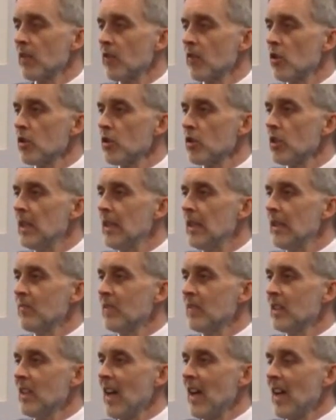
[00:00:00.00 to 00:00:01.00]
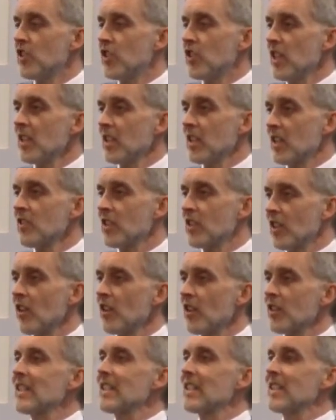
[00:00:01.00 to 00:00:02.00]
Because, of course, as Jesus goes to
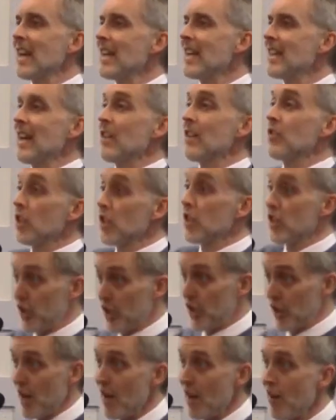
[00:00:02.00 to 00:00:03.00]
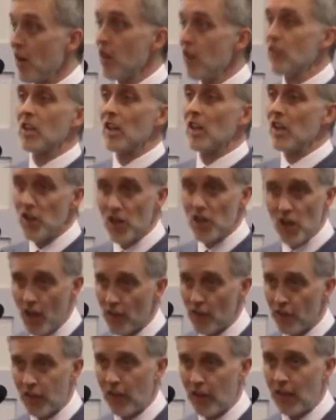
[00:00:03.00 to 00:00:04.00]
the cross, he is taken down to zero, to
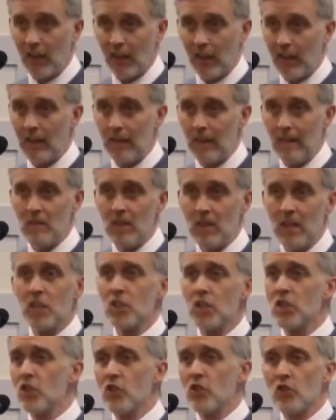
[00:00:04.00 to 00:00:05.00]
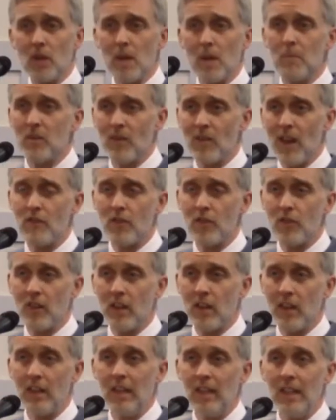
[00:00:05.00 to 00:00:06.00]
nothing. He is stripped of
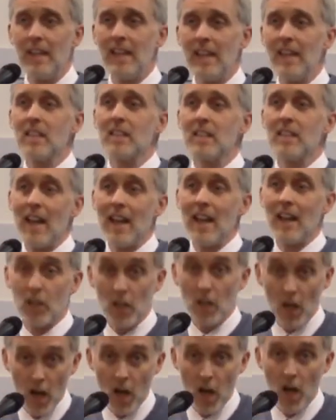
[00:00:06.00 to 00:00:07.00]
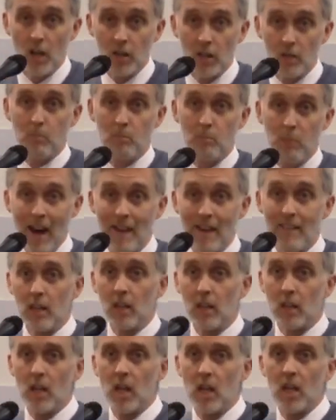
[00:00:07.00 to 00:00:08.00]
everything. He is there cursed,
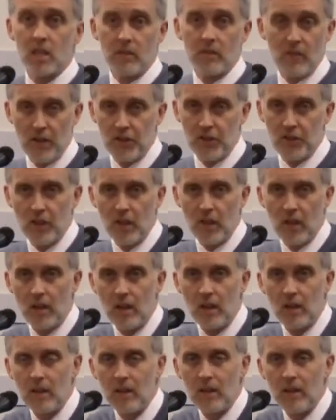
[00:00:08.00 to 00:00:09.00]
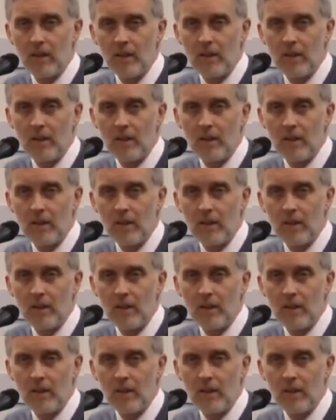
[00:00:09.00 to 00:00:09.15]
bearing the curse of our sin.